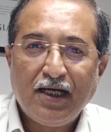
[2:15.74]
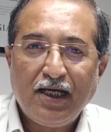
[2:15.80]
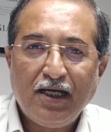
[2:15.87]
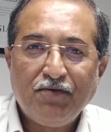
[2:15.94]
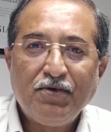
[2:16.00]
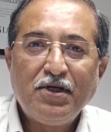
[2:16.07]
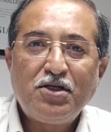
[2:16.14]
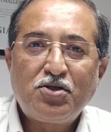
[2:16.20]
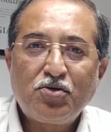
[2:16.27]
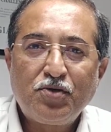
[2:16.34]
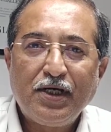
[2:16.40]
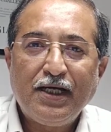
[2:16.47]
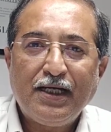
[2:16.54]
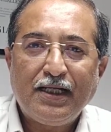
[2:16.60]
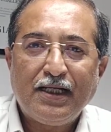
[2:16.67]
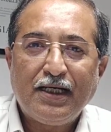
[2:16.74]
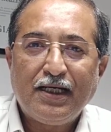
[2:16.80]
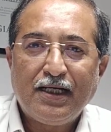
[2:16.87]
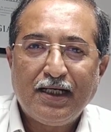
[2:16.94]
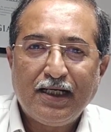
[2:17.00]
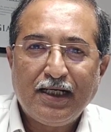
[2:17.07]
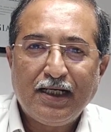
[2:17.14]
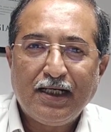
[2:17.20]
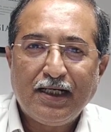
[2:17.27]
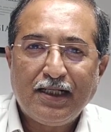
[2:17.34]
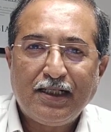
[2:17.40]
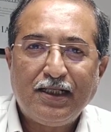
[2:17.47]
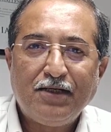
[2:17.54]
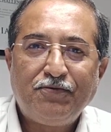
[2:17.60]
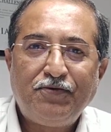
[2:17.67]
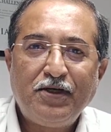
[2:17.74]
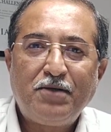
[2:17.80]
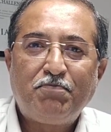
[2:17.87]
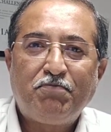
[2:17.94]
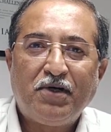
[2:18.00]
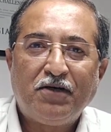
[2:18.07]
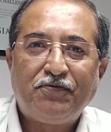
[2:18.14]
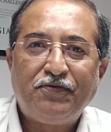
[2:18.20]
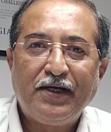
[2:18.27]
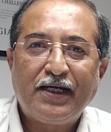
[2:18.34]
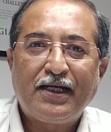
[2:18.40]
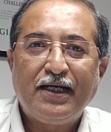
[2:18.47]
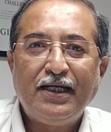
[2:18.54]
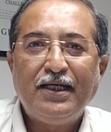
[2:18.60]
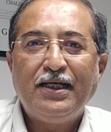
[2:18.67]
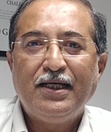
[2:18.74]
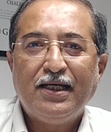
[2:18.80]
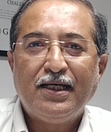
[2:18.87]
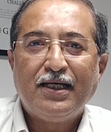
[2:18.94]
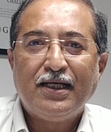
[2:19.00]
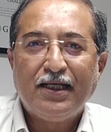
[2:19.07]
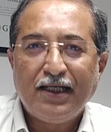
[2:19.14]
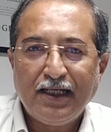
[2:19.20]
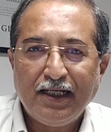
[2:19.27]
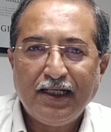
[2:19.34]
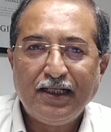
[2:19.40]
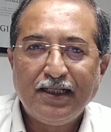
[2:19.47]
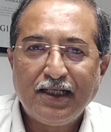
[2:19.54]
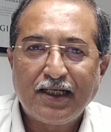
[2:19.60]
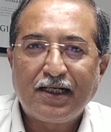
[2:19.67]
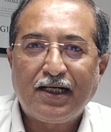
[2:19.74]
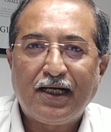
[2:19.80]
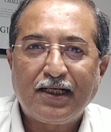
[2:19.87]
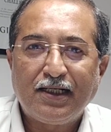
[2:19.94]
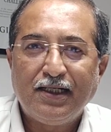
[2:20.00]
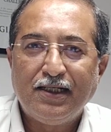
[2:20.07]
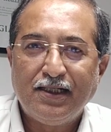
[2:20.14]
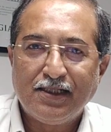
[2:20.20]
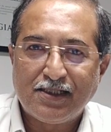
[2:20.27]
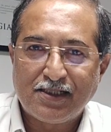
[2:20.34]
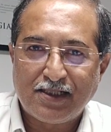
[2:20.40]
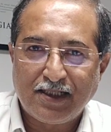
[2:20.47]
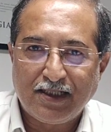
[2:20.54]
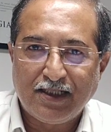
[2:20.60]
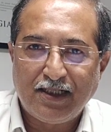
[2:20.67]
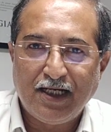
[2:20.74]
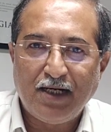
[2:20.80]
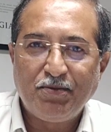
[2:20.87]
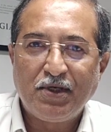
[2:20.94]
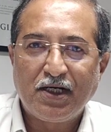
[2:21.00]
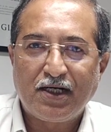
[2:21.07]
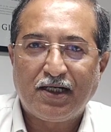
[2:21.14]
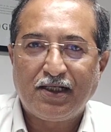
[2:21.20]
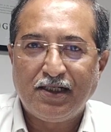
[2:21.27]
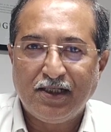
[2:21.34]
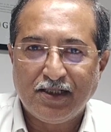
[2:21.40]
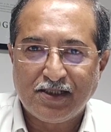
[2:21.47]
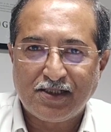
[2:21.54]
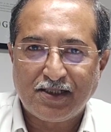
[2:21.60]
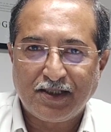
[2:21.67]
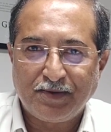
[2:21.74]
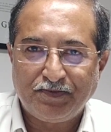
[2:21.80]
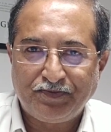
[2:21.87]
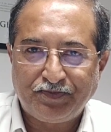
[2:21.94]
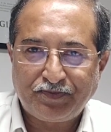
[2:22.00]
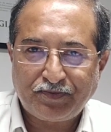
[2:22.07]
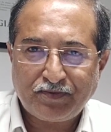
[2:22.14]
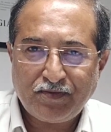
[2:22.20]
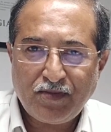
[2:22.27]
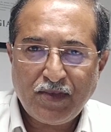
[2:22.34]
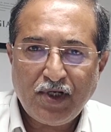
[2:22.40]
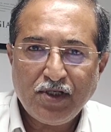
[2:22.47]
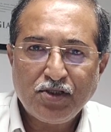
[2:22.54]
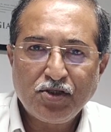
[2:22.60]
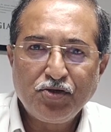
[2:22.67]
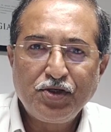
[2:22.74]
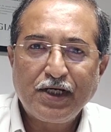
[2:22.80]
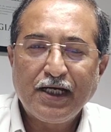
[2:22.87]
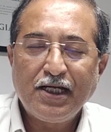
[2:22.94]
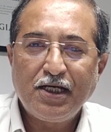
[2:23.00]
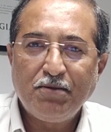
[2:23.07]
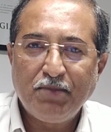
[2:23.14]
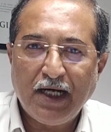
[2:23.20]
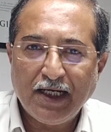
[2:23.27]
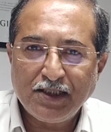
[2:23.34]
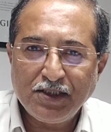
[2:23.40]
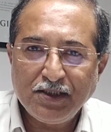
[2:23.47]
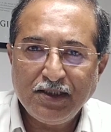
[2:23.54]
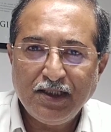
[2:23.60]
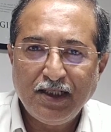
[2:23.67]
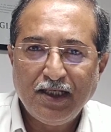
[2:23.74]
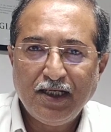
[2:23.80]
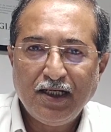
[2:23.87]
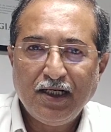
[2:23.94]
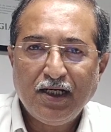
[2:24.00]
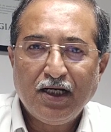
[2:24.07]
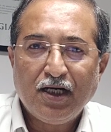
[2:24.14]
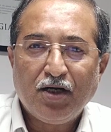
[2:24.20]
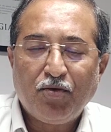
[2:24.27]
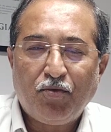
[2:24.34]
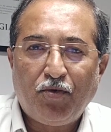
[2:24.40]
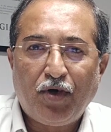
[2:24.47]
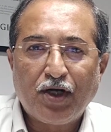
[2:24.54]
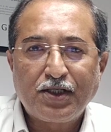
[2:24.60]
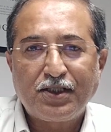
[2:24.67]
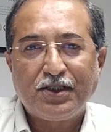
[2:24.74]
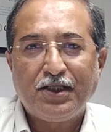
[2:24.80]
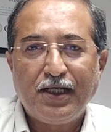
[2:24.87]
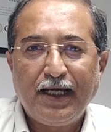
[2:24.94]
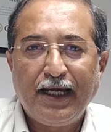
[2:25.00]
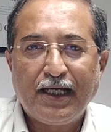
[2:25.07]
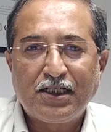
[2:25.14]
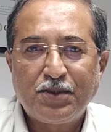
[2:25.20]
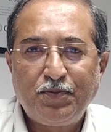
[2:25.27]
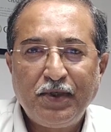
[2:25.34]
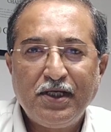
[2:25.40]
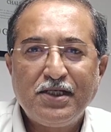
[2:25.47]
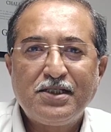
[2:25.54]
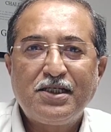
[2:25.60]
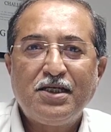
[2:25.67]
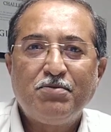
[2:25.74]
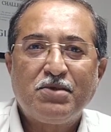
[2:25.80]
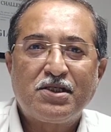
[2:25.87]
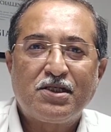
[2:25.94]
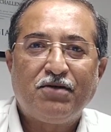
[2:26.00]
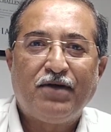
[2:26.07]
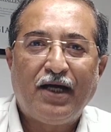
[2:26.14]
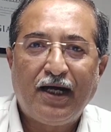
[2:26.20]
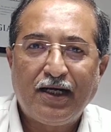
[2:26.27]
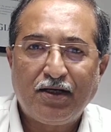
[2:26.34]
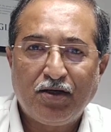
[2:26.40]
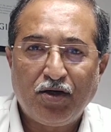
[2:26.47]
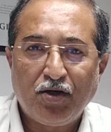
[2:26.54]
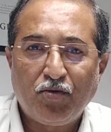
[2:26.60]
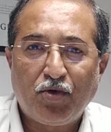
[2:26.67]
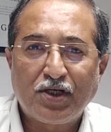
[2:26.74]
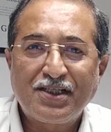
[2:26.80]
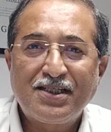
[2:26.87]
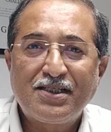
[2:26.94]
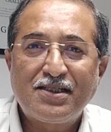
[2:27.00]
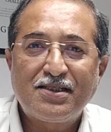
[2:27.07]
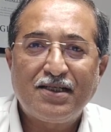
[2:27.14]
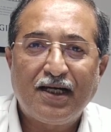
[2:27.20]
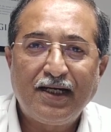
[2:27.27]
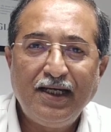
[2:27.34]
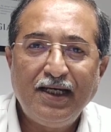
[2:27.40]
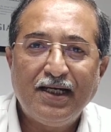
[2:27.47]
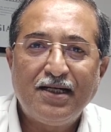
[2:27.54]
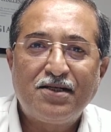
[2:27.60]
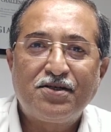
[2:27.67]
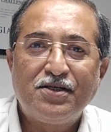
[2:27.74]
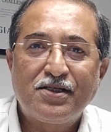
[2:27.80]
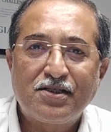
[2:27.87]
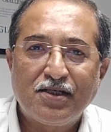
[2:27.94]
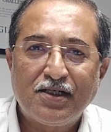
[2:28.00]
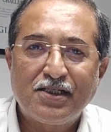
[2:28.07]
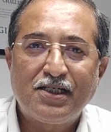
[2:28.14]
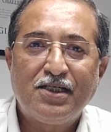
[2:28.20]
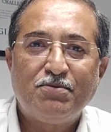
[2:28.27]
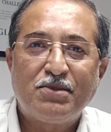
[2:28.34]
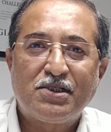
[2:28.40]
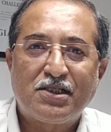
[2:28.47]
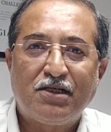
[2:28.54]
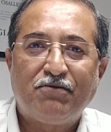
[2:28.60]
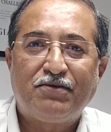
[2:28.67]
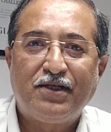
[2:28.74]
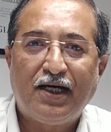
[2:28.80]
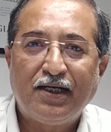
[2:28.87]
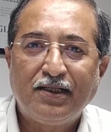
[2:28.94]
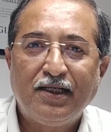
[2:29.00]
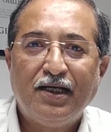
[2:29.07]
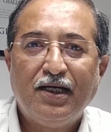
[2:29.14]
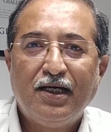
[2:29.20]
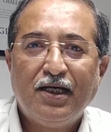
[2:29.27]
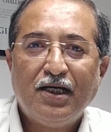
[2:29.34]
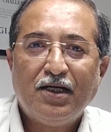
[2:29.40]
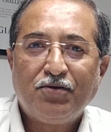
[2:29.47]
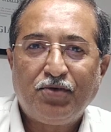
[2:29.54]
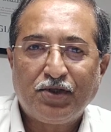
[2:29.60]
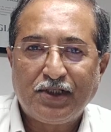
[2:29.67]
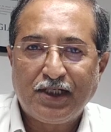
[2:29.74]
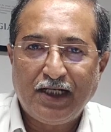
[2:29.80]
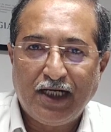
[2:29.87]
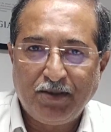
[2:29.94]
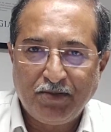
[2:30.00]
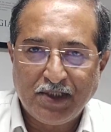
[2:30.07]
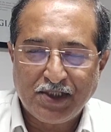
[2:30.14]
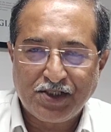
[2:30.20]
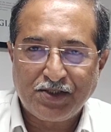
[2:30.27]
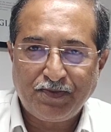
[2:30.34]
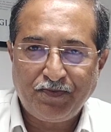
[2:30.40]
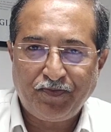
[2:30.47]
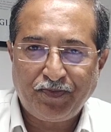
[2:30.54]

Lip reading: even today they fit perfectly in the cut industry, the diamond cut industry. So you can imagine what experience he must have had, what study and research he must have done for the diamonds.